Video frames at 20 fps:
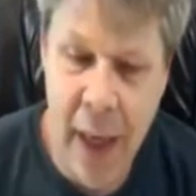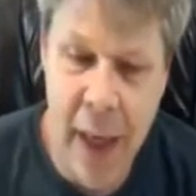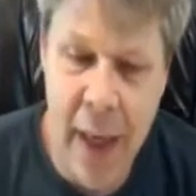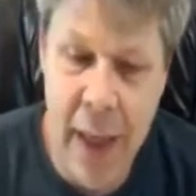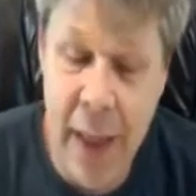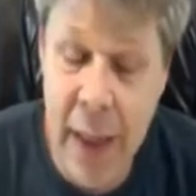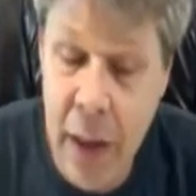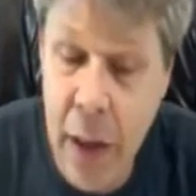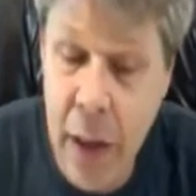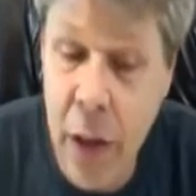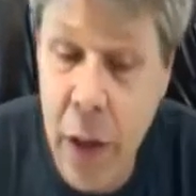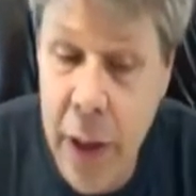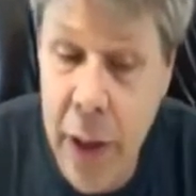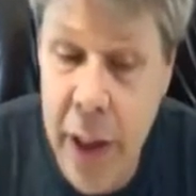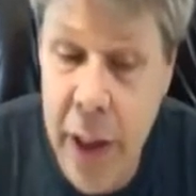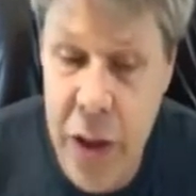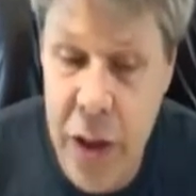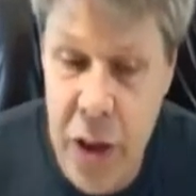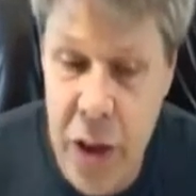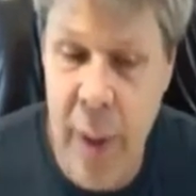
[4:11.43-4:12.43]
and it
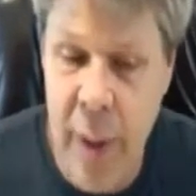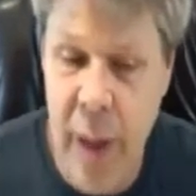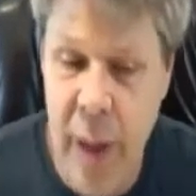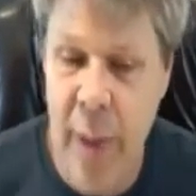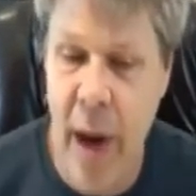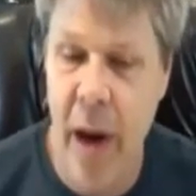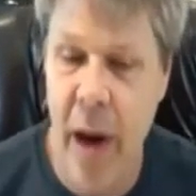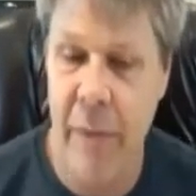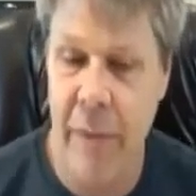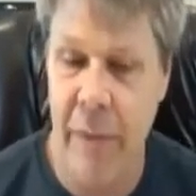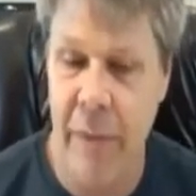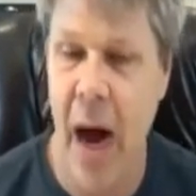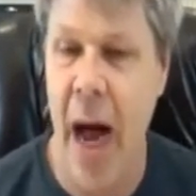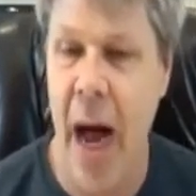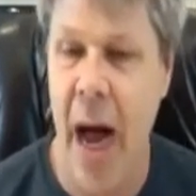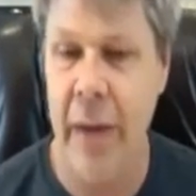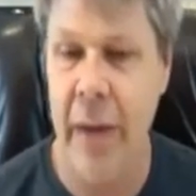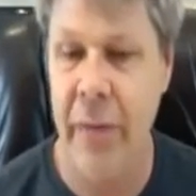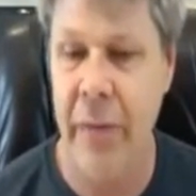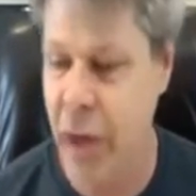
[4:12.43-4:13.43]
literally took me about
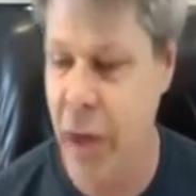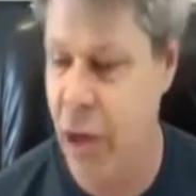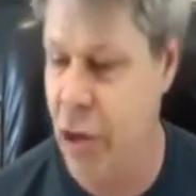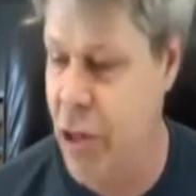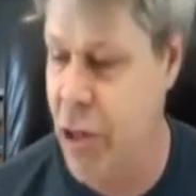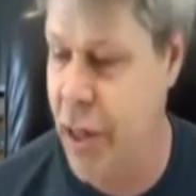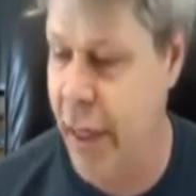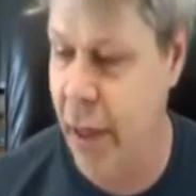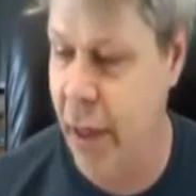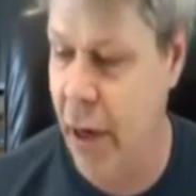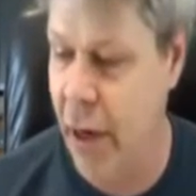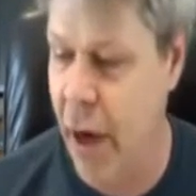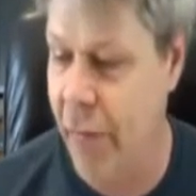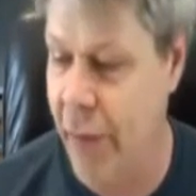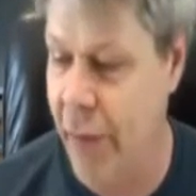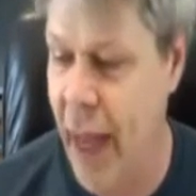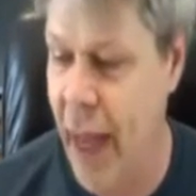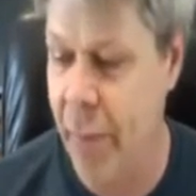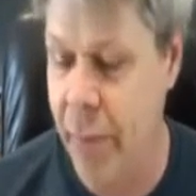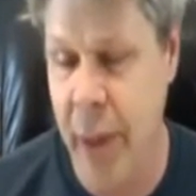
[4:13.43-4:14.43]
five years to get
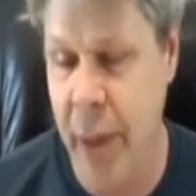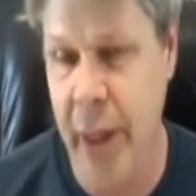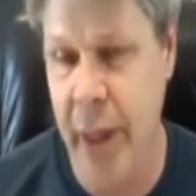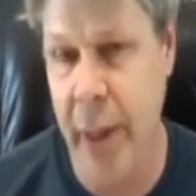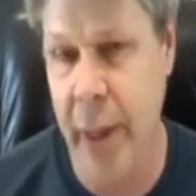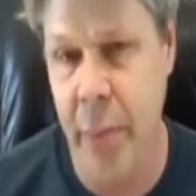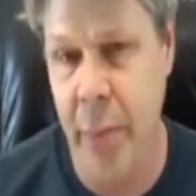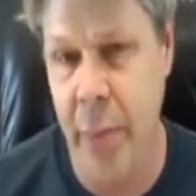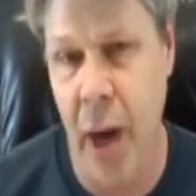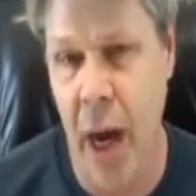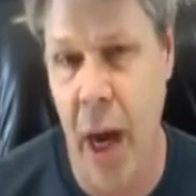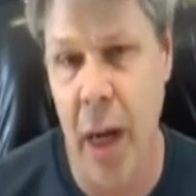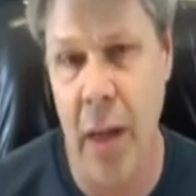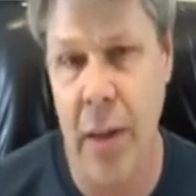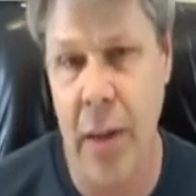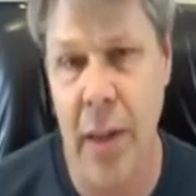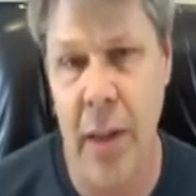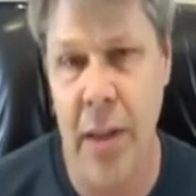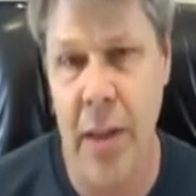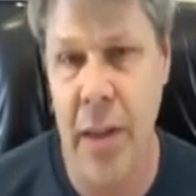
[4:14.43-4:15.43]
off that pity pot.